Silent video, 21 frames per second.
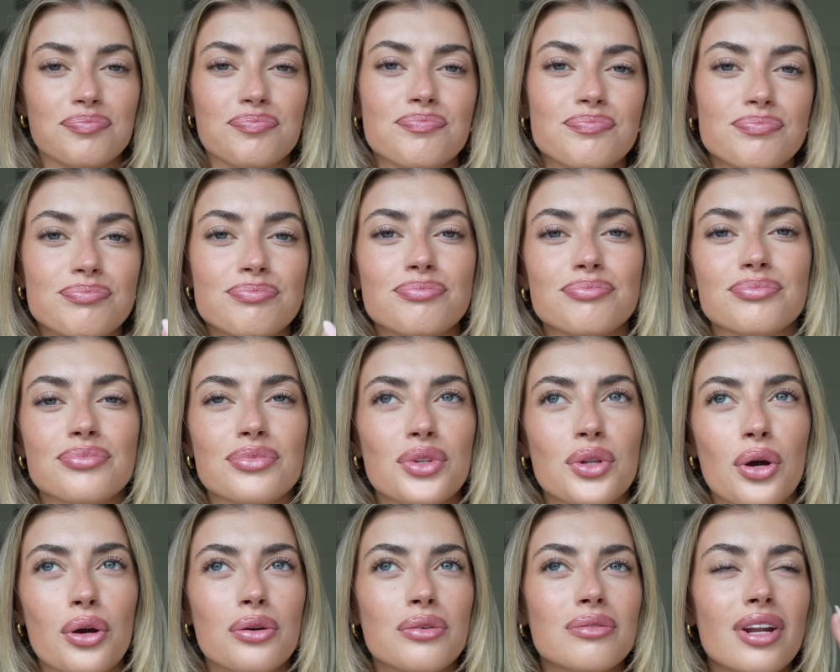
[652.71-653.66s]

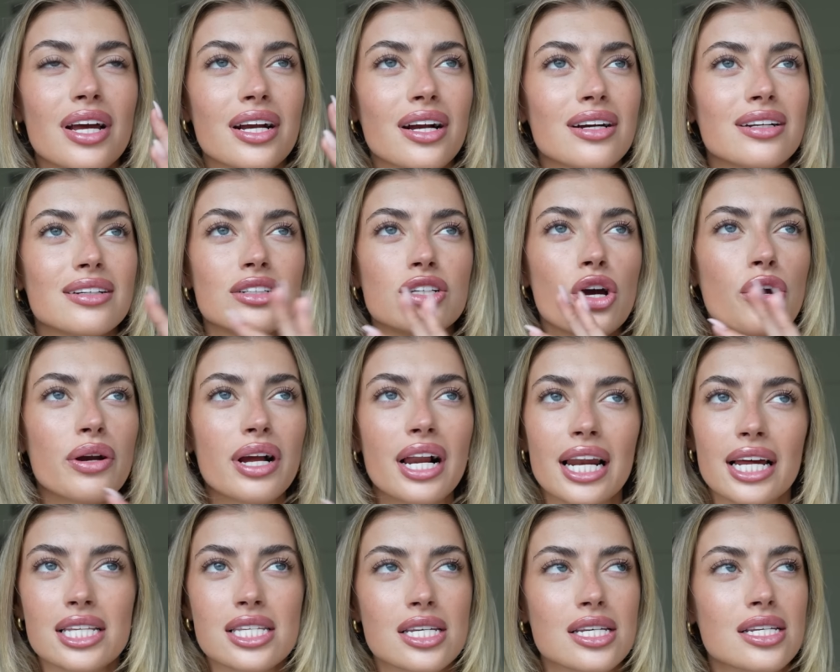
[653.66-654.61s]
no
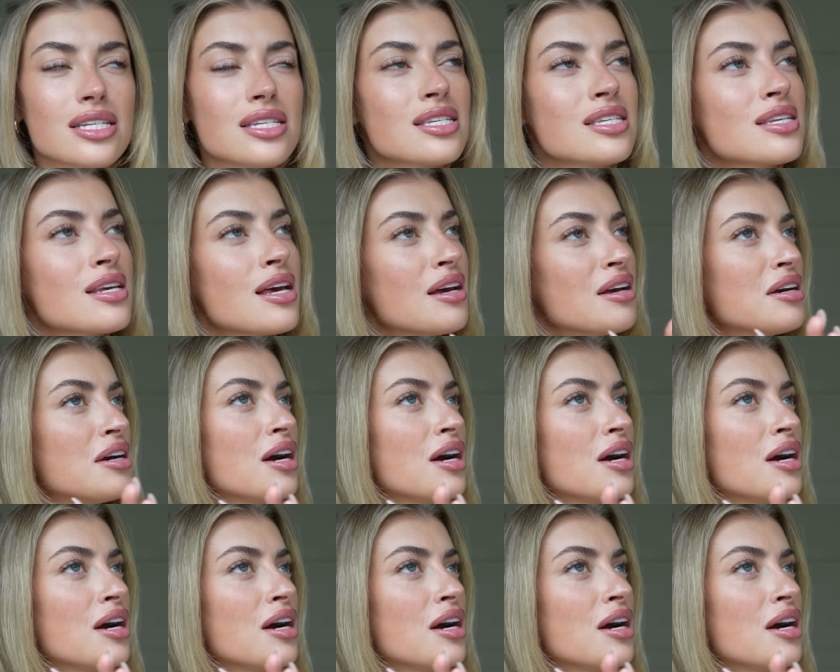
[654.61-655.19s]
glitters.